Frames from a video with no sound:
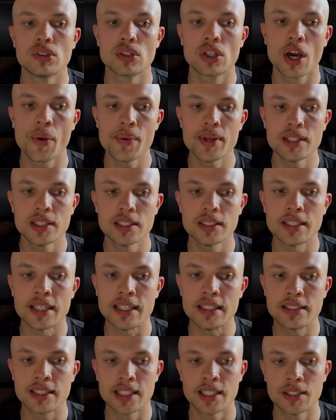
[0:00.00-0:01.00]
Go into
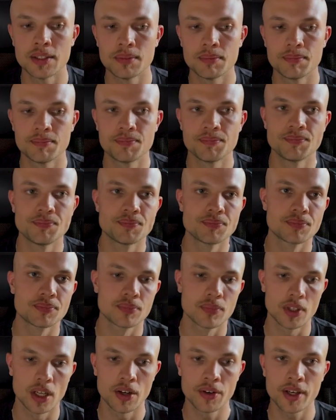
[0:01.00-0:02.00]
detail,
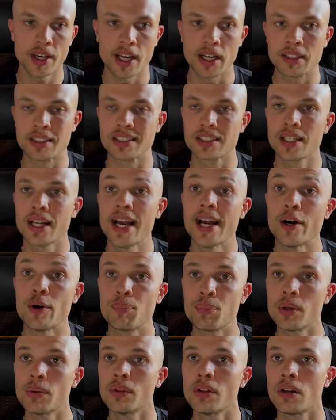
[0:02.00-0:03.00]
okay, because it's going to
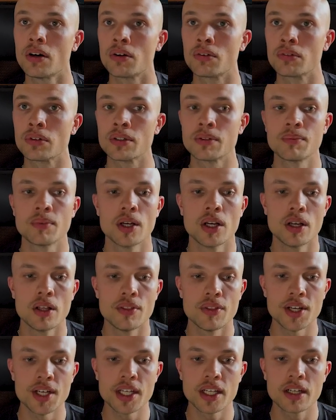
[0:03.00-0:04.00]
help you in the long run.
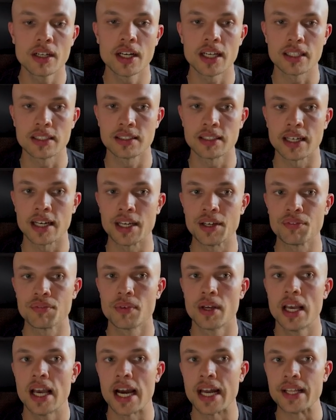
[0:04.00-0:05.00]
Then you can click save
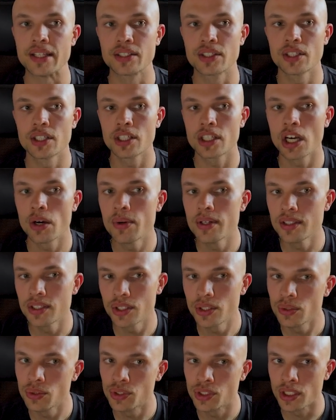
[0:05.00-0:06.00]
and it's going to go
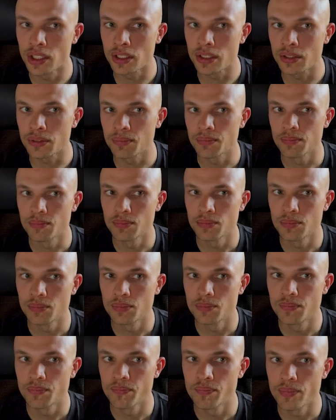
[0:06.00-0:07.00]
into your journal.
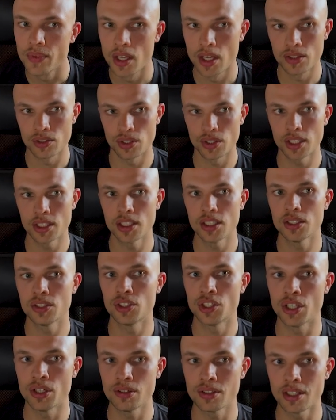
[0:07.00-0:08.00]
So this is
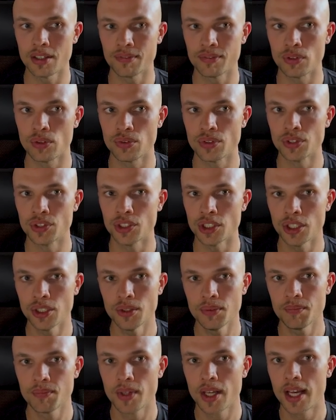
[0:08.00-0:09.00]
Tuesday the 4th of
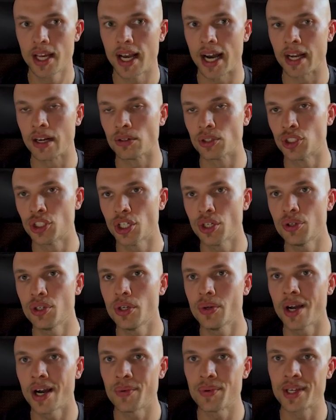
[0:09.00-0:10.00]
June and I'll show
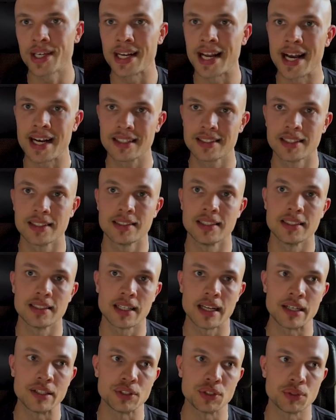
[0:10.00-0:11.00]
you how you can access this
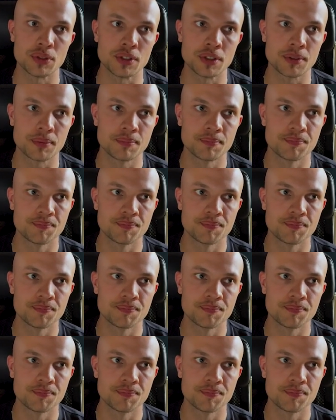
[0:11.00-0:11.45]
later on.